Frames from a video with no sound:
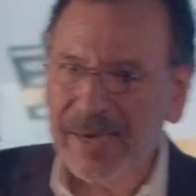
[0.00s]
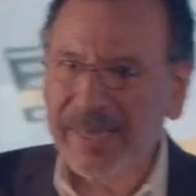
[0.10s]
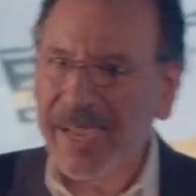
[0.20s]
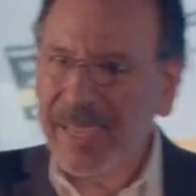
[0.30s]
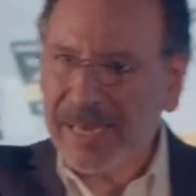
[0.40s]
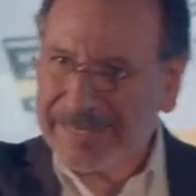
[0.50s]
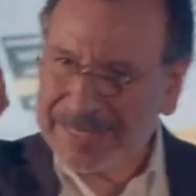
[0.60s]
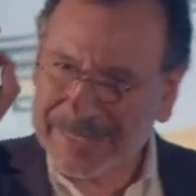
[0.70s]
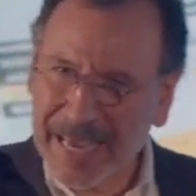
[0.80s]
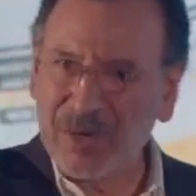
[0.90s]
today and at the
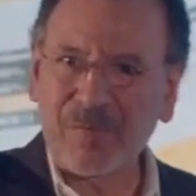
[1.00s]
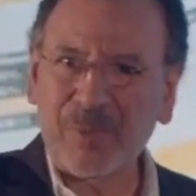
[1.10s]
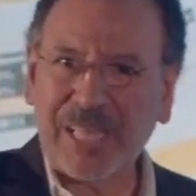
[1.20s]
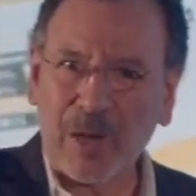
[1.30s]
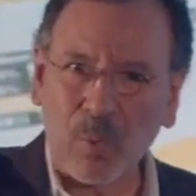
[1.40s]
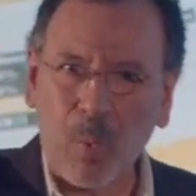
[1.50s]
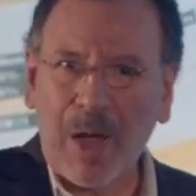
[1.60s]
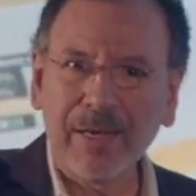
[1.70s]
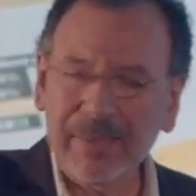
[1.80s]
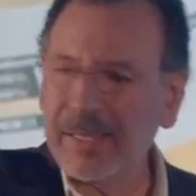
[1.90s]
center of it put that
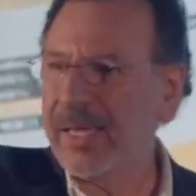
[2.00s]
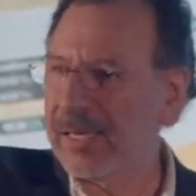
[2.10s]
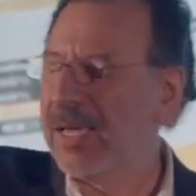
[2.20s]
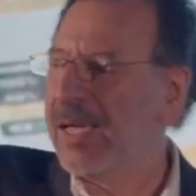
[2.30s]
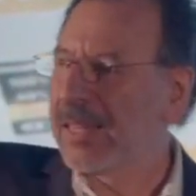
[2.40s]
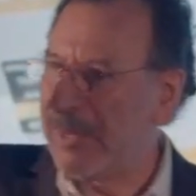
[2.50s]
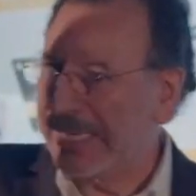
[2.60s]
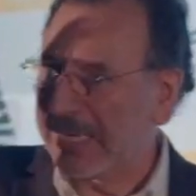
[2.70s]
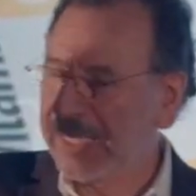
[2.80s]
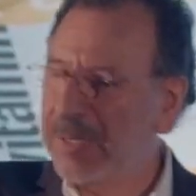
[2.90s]
one thing that we can
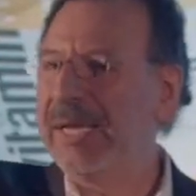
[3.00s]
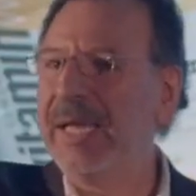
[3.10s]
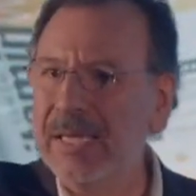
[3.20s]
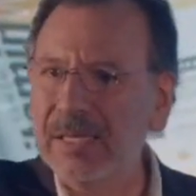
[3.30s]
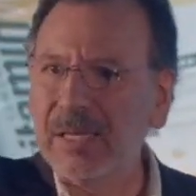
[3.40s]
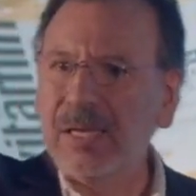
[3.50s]
eliminate